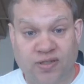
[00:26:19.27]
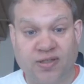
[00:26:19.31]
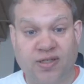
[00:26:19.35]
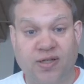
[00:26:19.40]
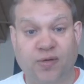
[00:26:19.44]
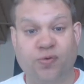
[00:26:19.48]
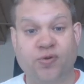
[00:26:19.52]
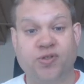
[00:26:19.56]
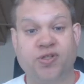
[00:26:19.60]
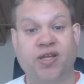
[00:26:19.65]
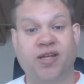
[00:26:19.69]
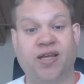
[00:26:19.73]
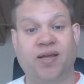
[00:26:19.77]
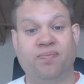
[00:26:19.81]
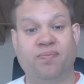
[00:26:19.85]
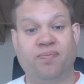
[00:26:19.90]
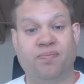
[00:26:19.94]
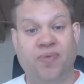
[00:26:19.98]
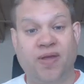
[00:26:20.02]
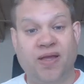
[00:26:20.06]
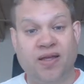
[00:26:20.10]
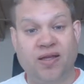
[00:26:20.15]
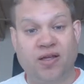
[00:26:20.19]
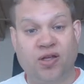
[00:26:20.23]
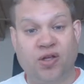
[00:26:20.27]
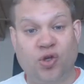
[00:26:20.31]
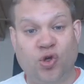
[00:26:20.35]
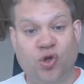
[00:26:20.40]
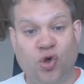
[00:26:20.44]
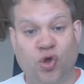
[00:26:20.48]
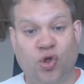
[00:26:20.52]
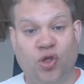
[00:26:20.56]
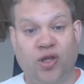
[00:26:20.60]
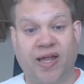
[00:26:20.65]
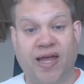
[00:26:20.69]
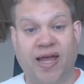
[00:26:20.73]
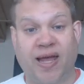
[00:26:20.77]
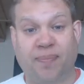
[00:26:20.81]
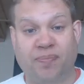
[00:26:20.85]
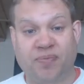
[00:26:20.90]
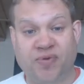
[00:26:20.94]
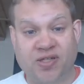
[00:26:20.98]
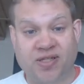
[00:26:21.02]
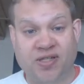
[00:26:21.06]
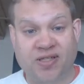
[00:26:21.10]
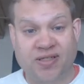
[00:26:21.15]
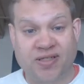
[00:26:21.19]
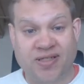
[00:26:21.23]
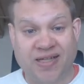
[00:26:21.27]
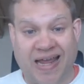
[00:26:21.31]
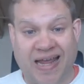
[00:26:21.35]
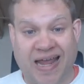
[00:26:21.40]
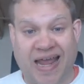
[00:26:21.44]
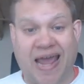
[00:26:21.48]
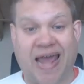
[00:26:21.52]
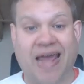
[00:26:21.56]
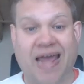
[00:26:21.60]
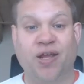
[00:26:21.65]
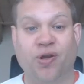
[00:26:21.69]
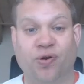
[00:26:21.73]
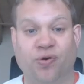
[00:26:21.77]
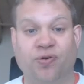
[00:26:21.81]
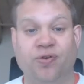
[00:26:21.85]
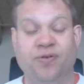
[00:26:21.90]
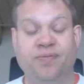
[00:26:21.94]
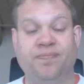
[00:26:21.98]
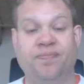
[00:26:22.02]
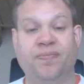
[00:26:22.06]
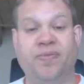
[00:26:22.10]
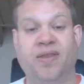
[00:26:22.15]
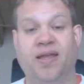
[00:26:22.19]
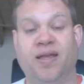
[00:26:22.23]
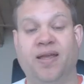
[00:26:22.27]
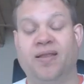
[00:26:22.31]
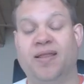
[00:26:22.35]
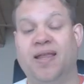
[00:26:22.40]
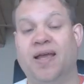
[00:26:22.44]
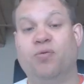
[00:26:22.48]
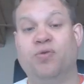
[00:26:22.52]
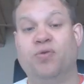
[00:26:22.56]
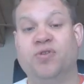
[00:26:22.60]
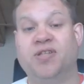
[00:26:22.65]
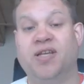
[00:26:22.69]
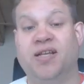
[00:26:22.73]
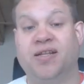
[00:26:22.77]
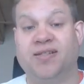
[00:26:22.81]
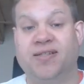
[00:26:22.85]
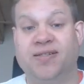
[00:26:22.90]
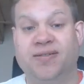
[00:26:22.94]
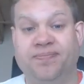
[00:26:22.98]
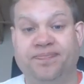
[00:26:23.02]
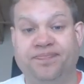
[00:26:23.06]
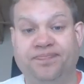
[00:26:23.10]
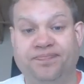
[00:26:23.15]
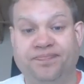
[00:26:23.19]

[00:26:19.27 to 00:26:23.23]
It was like a big collapse anchor, and that was it.